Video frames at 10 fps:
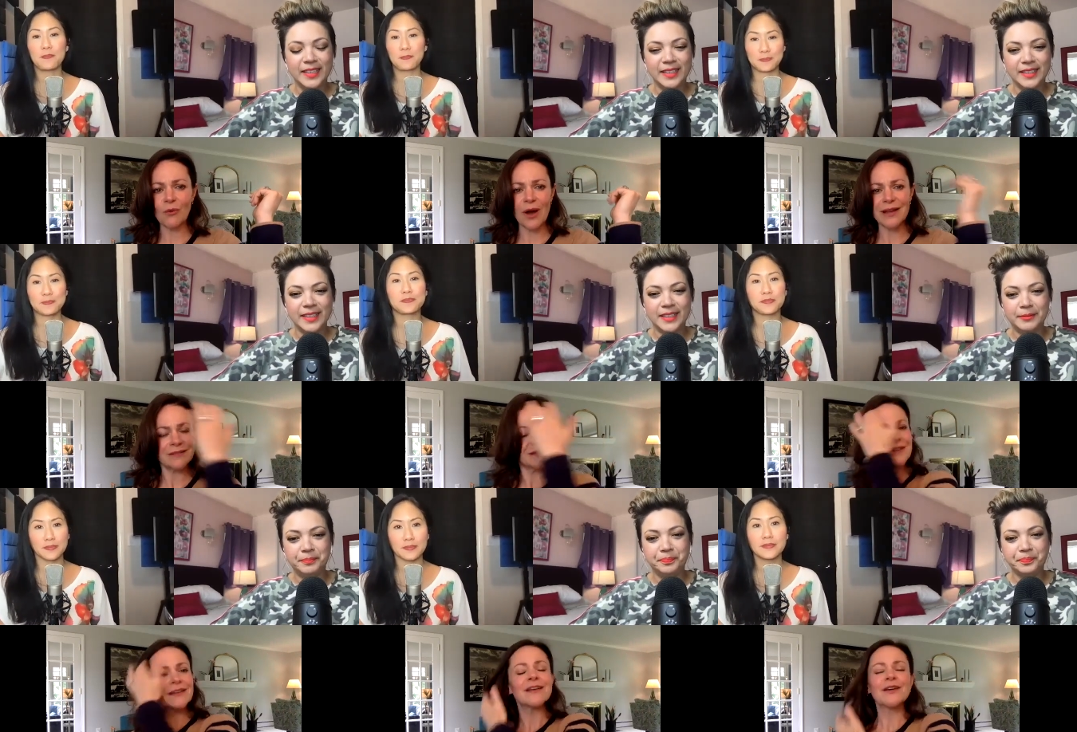Speaker 1: what
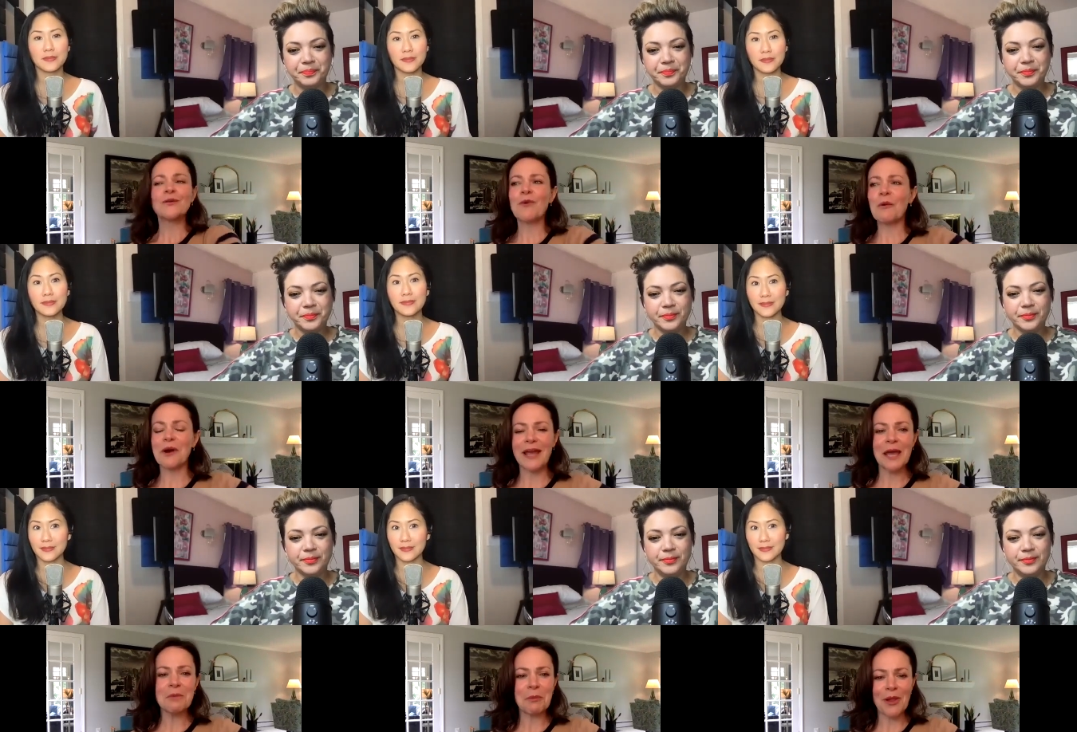what we're
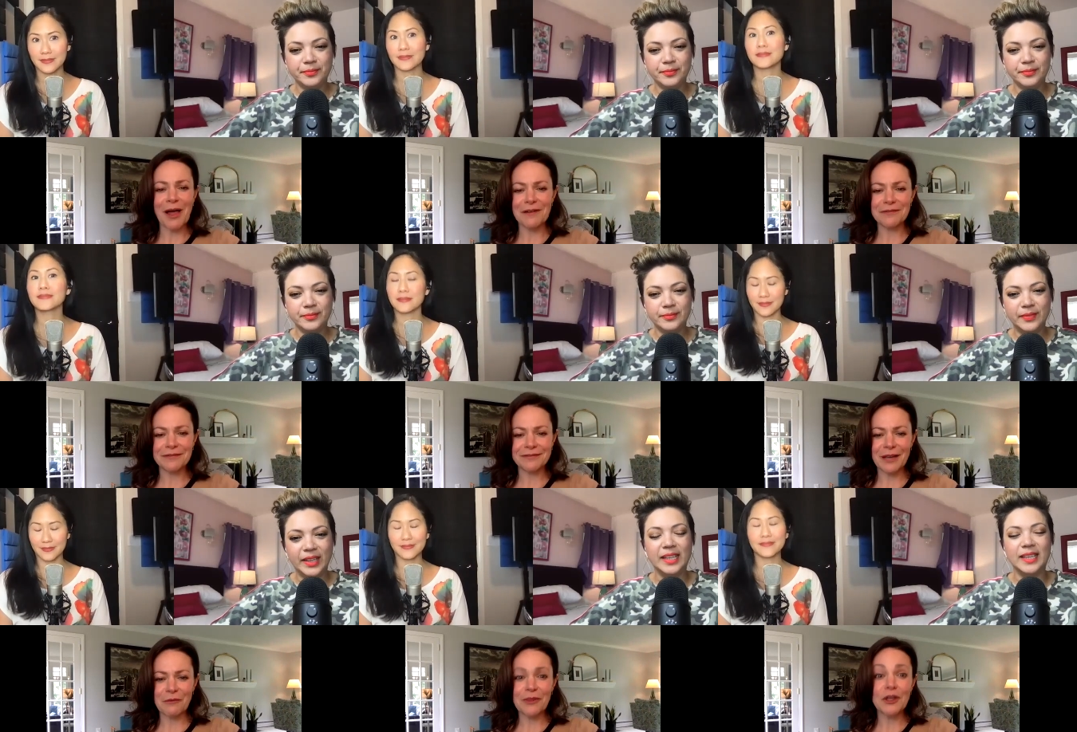capable of
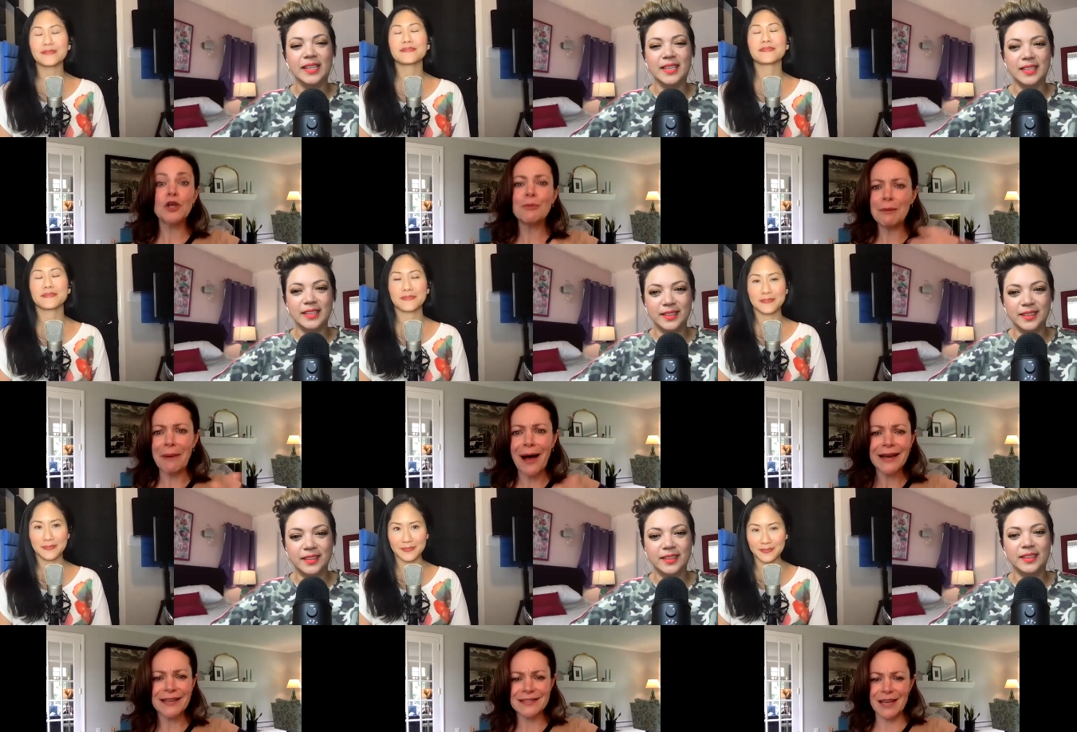and what the human body
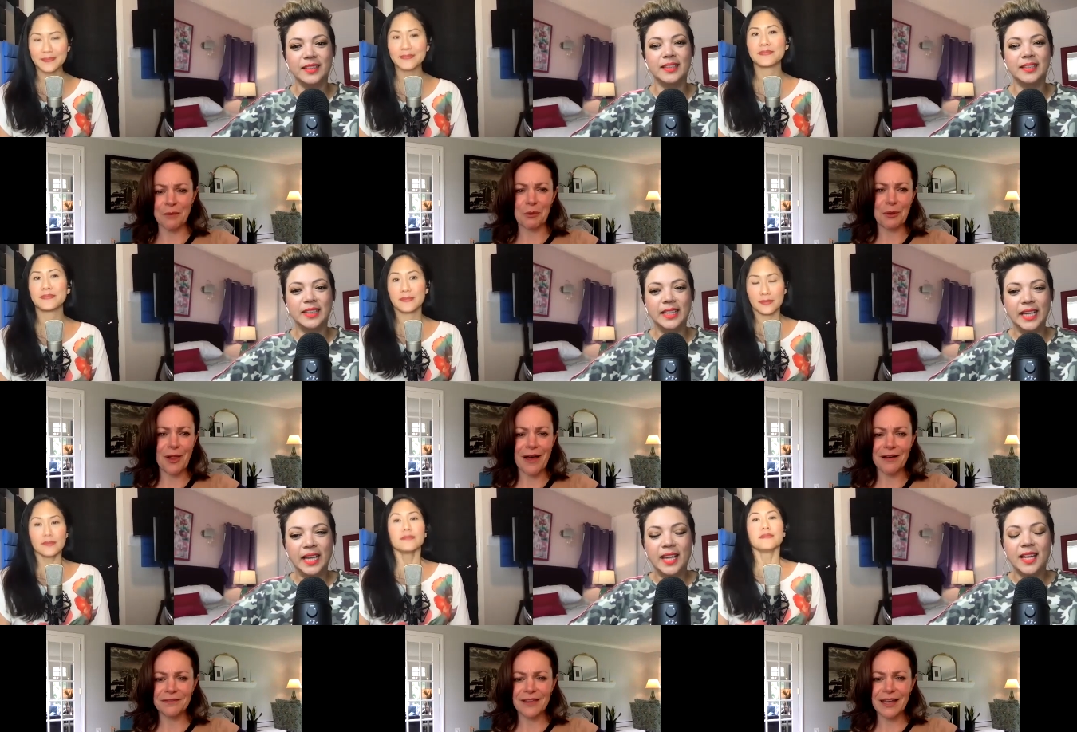is capable
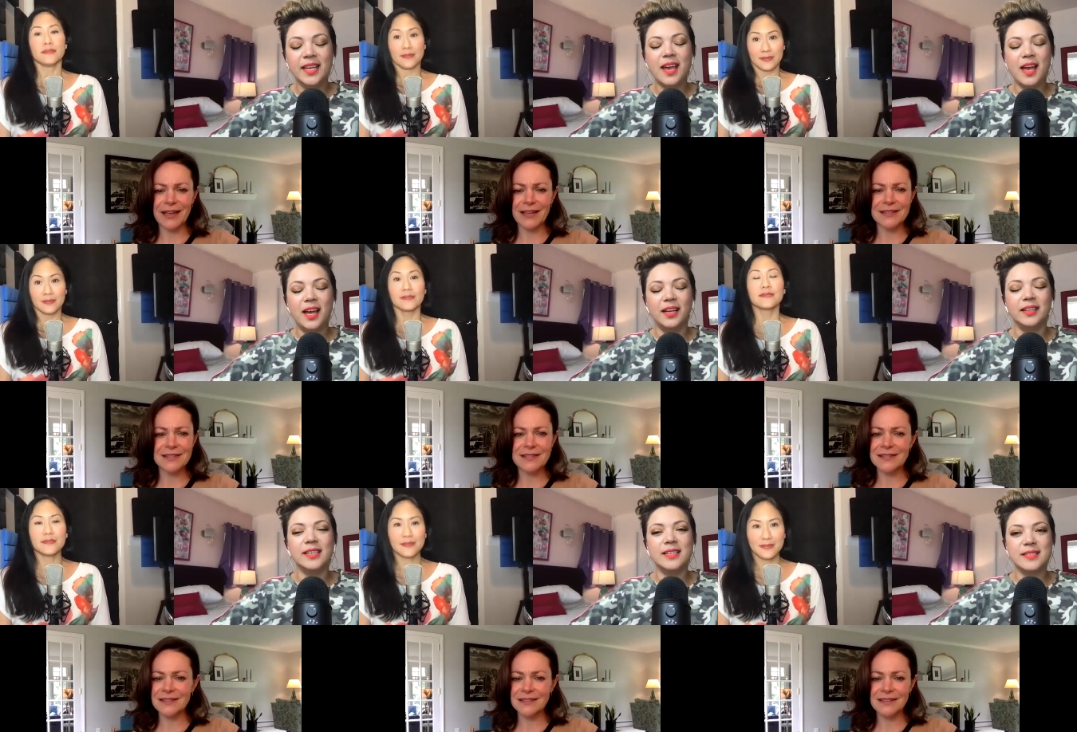of like it's, yeah
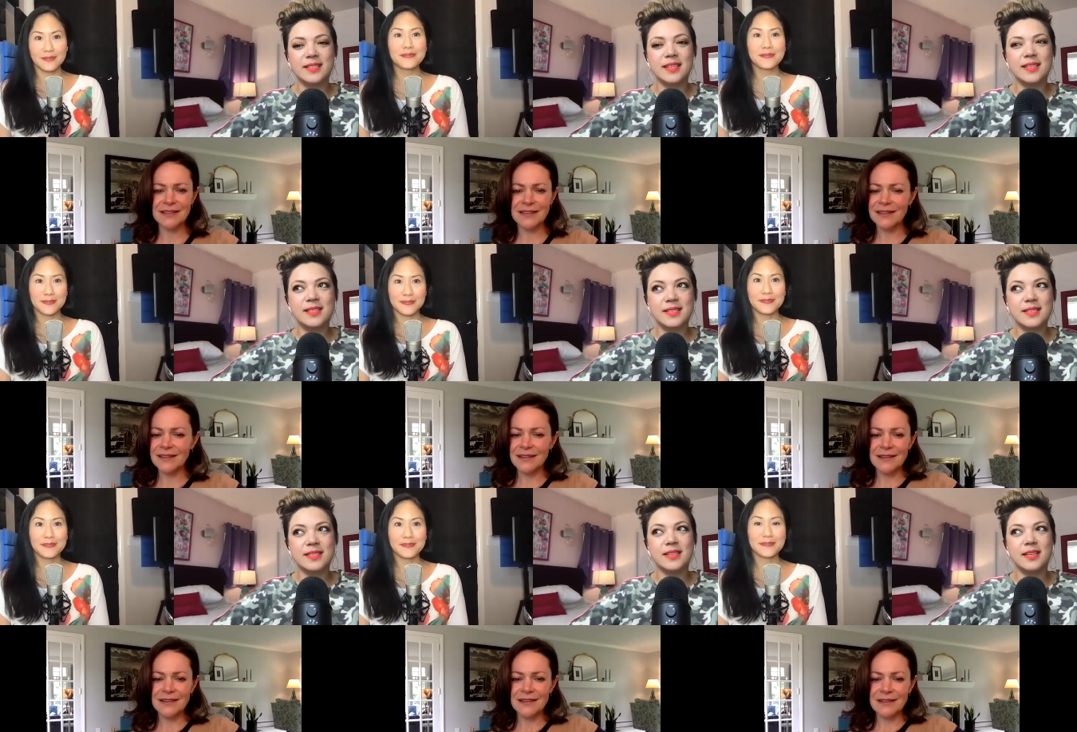
Speaker 2: it's
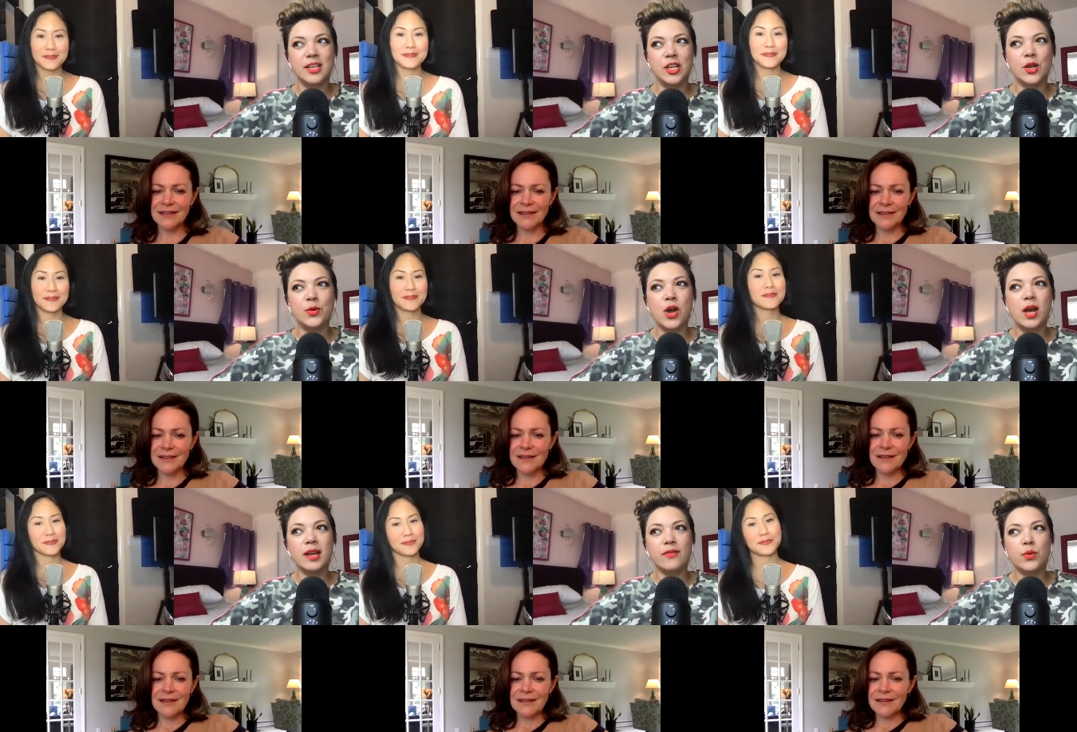it's you know
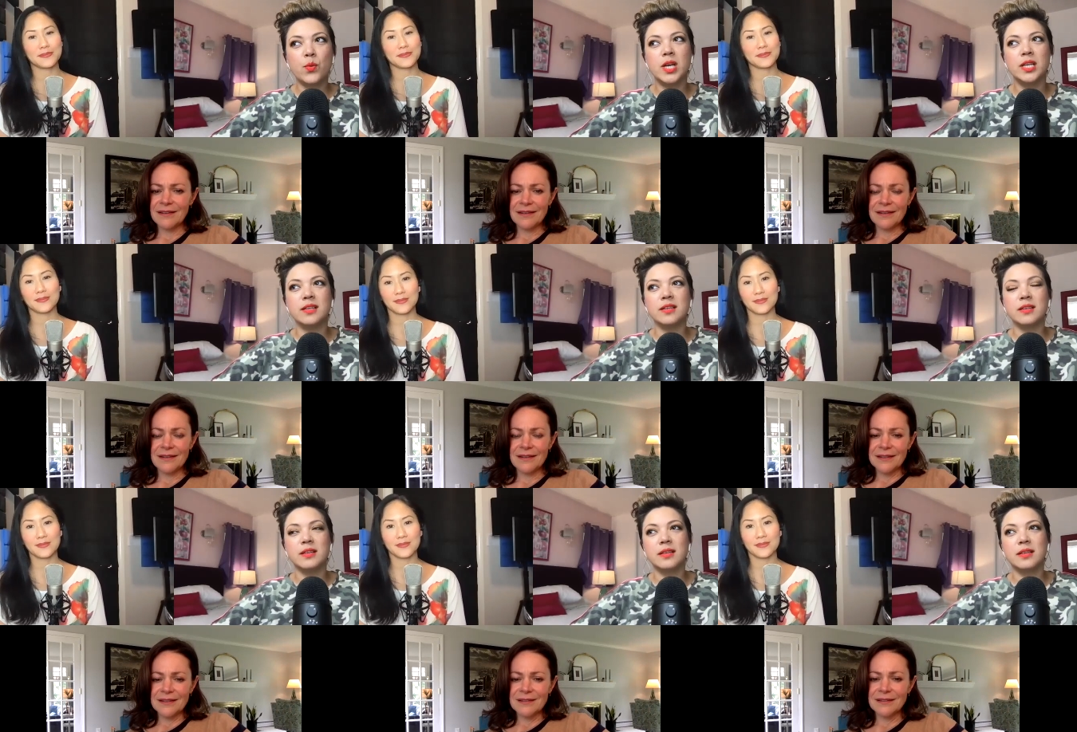not everyone
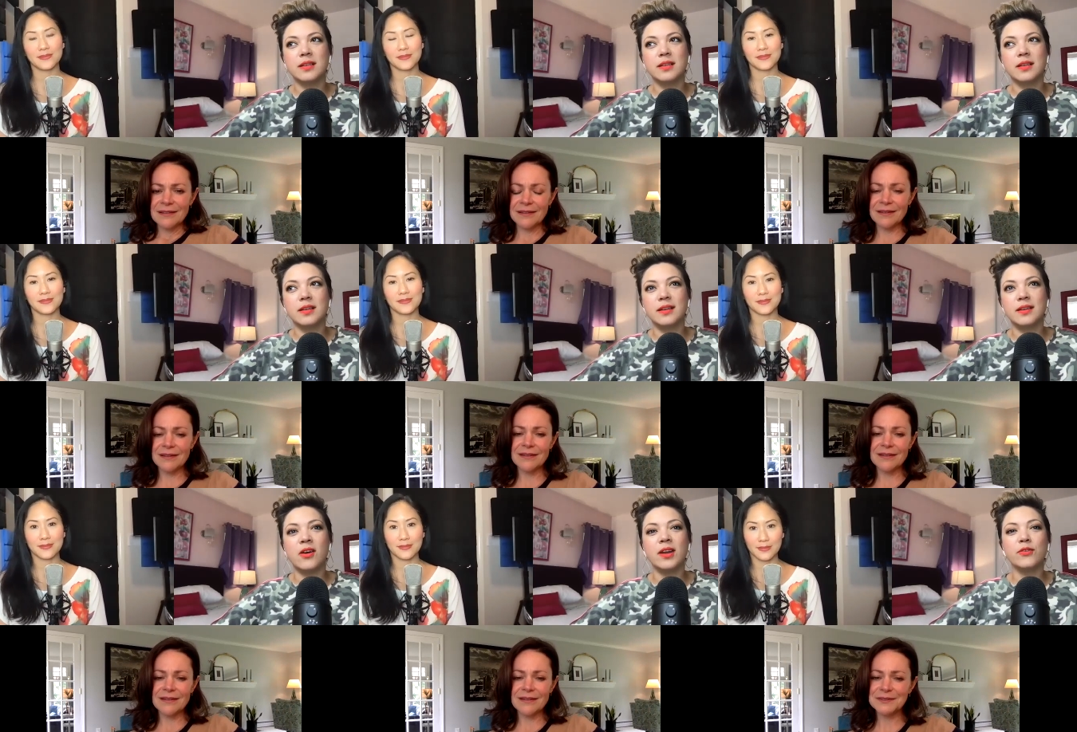
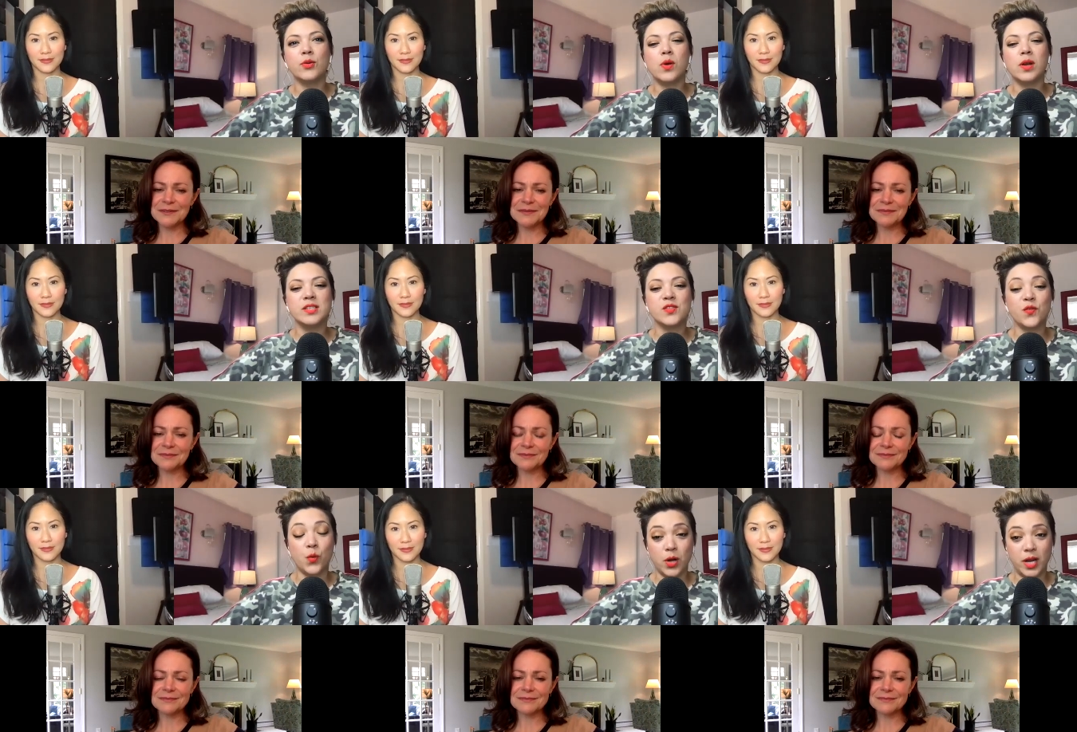not everyone is
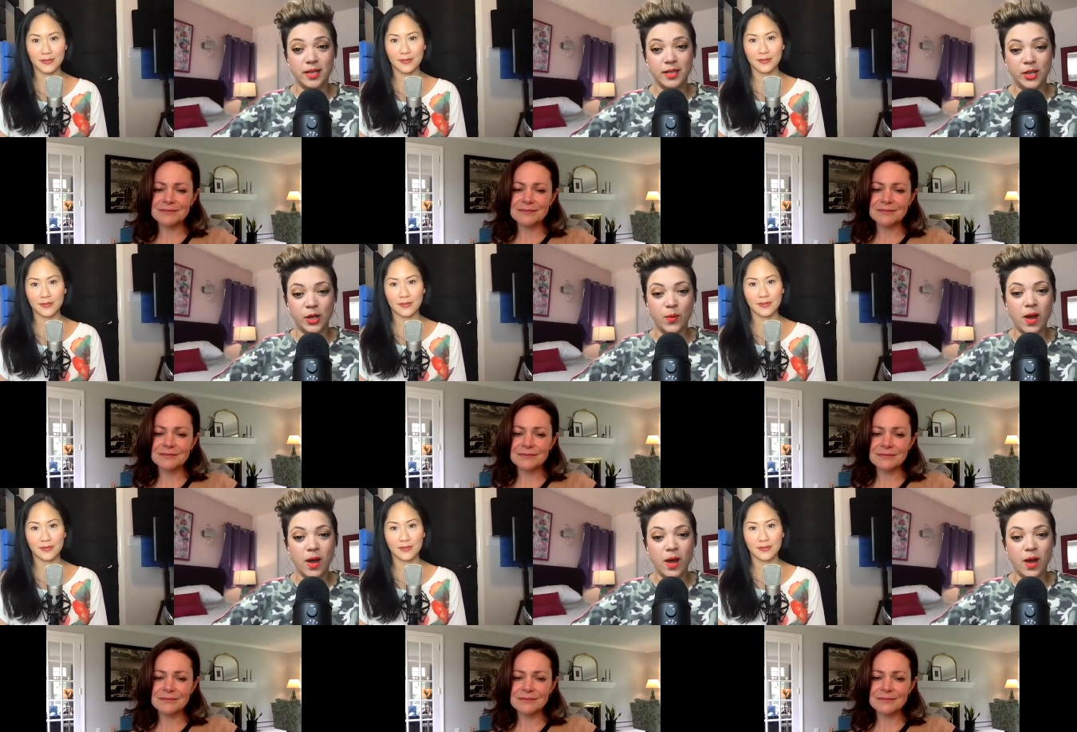for it, you know,